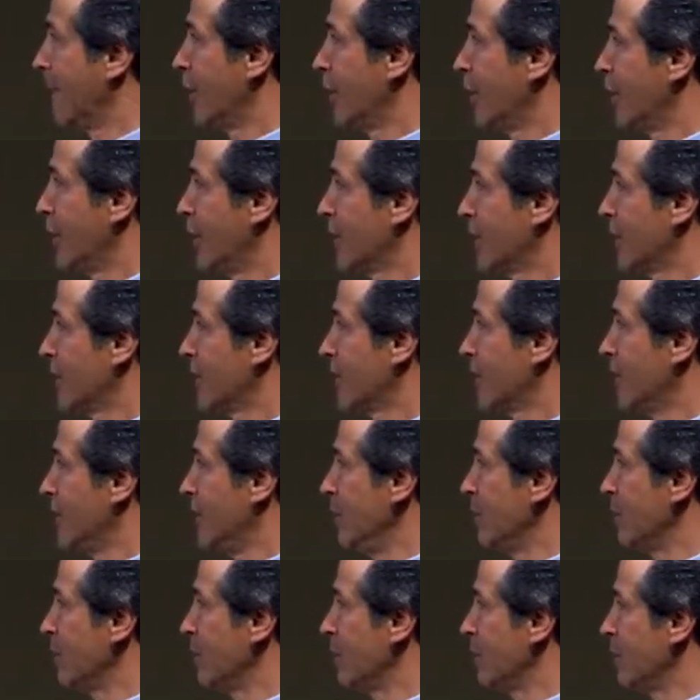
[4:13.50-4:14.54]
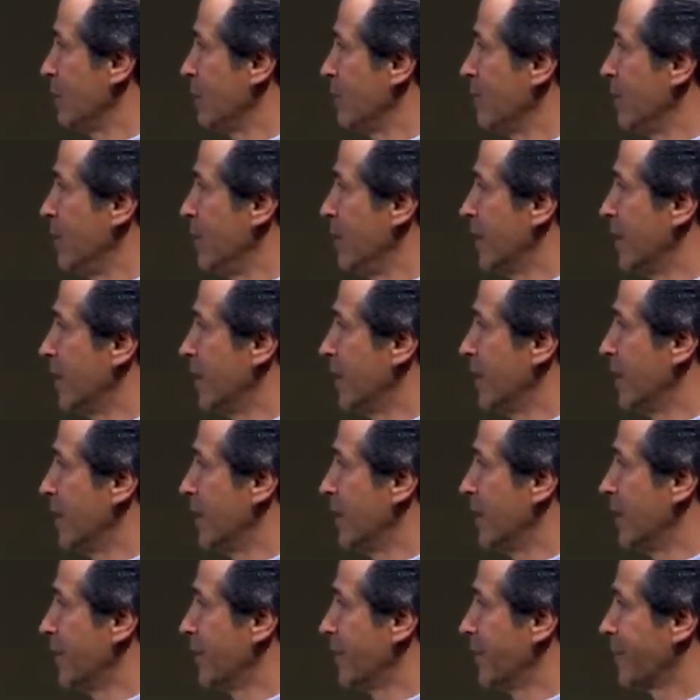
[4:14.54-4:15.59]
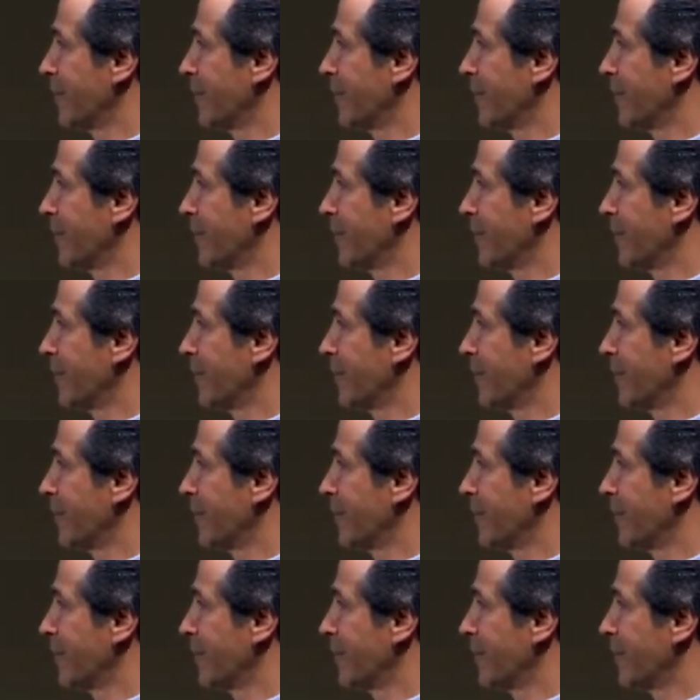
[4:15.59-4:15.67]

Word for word: Increases immune system function.